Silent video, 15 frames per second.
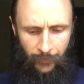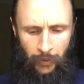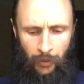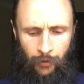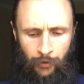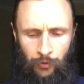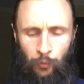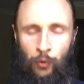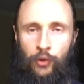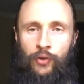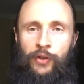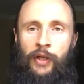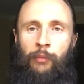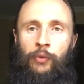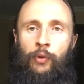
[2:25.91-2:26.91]
And we just
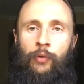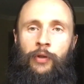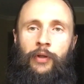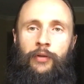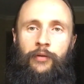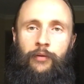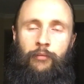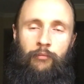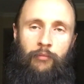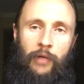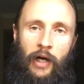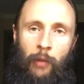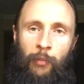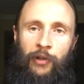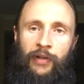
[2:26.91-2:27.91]
keep doing it
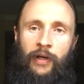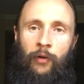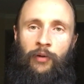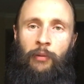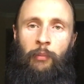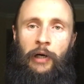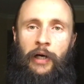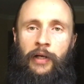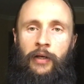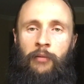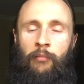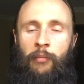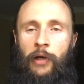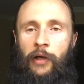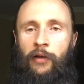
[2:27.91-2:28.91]
up and down the body,
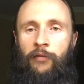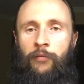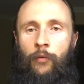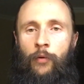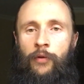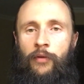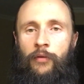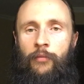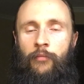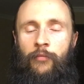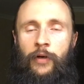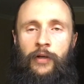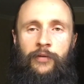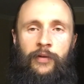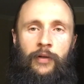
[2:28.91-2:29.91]
back and forth,
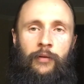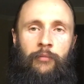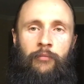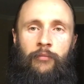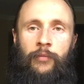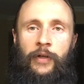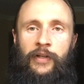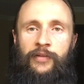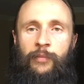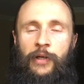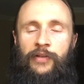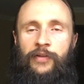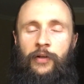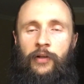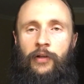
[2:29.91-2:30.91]
right? And that's
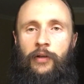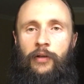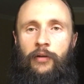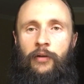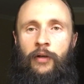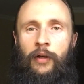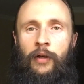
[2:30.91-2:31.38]
basically